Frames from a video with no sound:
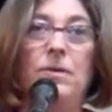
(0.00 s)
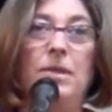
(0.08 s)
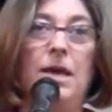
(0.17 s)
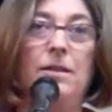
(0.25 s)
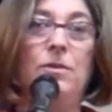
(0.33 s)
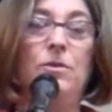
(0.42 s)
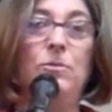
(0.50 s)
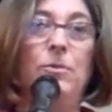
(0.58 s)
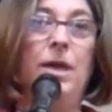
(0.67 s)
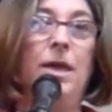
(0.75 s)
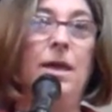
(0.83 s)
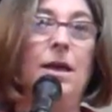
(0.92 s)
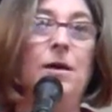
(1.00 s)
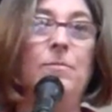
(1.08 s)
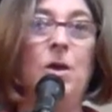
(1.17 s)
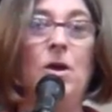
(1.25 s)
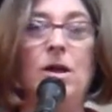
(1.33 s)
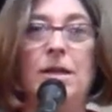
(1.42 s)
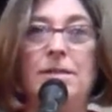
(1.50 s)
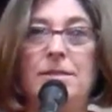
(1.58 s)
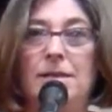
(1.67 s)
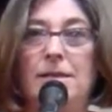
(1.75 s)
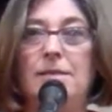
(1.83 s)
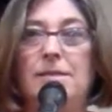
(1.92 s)
that 3 American
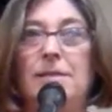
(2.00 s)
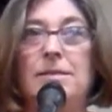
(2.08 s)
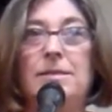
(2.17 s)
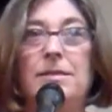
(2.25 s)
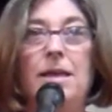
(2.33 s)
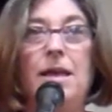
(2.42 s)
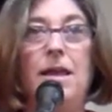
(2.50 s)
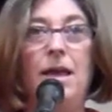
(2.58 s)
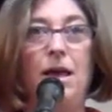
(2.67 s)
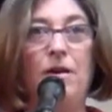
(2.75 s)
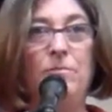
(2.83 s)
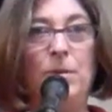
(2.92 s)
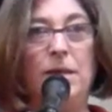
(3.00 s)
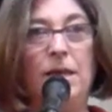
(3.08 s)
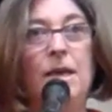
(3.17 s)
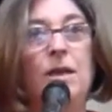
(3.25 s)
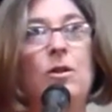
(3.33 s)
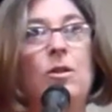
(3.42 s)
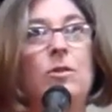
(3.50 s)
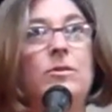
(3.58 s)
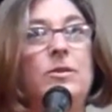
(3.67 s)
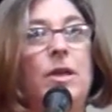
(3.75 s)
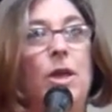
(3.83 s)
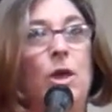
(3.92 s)
citizens have been
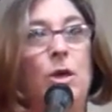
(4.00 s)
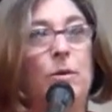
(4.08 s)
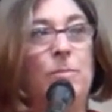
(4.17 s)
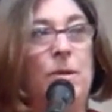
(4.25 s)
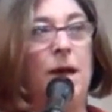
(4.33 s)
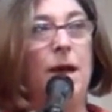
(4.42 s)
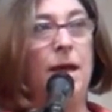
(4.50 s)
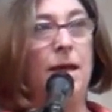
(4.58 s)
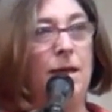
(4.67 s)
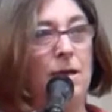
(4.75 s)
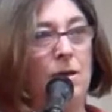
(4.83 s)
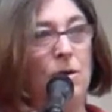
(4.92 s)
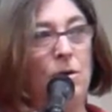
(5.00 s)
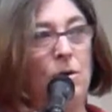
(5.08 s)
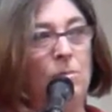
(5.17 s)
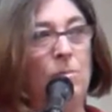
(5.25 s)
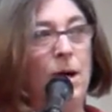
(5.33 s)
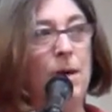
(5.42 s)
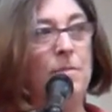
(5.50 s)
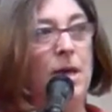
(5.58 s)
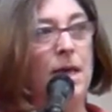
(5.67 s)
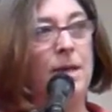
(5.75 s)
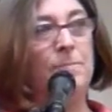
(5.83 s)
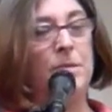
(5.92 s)
killed by Obama
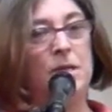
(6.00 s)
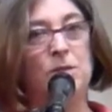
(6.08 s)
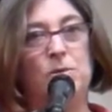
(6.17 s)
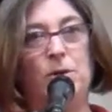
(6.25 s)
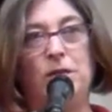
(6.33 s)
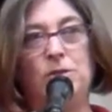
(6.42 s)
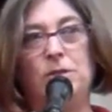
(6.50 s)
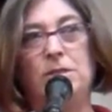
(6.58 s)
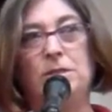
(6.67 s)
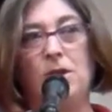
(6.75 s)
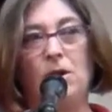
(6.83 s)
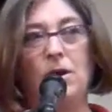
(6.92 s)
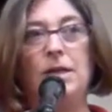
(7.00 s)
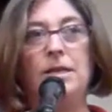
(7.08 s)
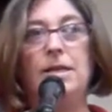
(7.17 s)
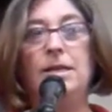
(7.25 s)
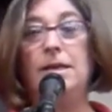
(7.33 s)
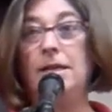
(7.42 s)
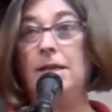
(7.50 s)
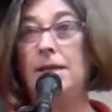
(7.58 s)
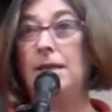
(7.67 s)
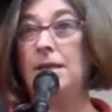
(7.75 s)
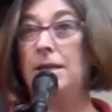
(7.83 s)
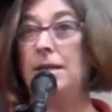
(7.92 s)
administration targeted
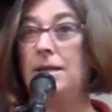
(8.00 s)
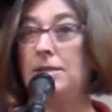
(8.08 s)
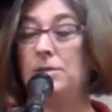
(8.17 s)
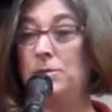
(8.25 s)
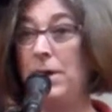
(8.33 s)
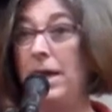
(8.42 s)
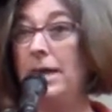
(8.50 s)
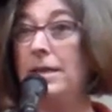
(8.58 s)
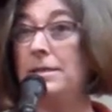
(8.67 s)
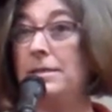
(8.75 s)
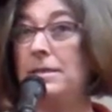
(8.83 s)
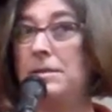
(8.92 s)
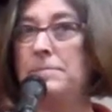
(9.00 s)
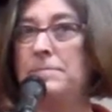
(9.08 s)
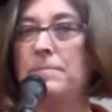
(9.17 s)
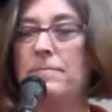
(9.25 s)
strikes